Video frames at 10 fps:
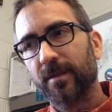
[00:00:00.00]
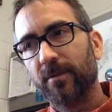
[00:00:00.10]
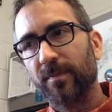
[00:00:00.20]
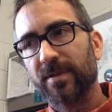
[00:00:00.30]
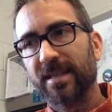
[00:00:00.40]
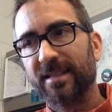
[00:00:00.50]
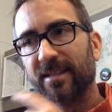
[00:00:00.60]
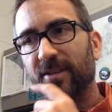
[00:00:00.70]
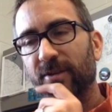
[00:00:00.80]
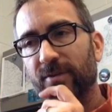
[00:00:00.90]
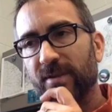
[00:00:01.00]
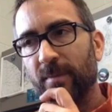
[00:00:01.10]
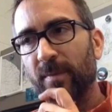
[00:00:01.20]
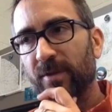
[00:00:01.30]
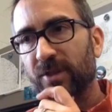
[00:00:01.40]
We presented those. I
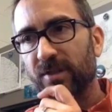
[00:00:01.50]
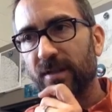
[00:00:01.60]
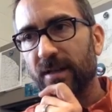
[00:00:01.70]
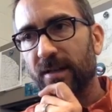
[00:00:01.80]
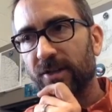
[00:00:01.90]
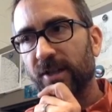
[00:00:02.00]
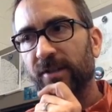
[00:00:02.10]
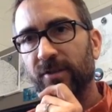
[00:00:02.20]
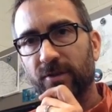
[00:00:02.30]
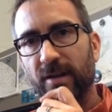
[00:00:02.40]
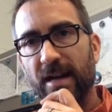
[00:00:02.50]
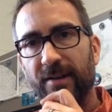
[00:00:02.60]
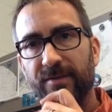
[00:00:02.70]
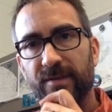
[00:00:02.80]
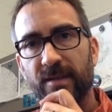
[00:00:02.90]
remember sharing those
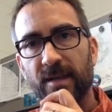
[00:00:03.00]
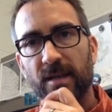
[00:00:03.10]
graphs